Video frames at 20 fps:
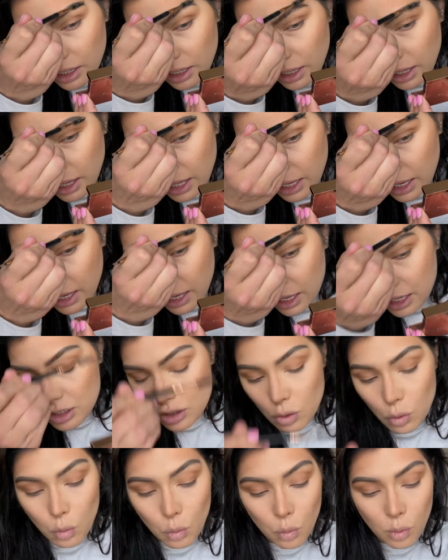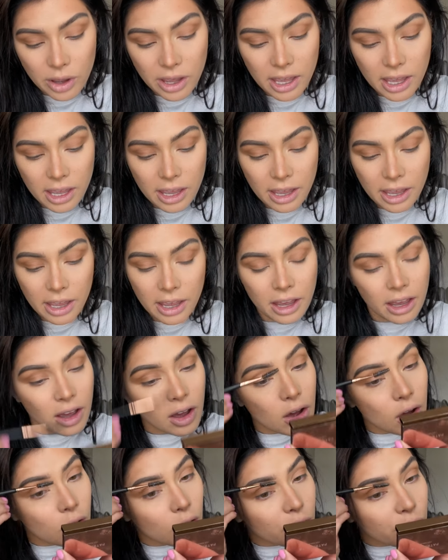and we
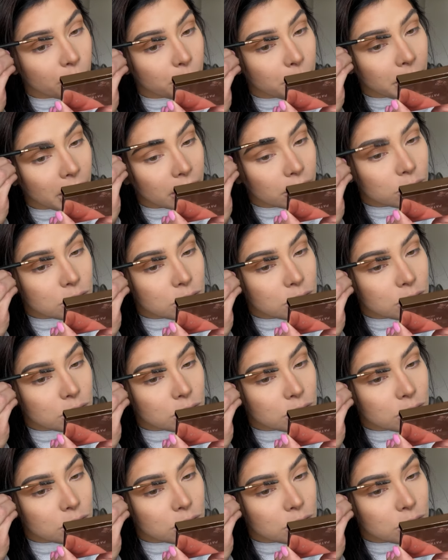overpacked.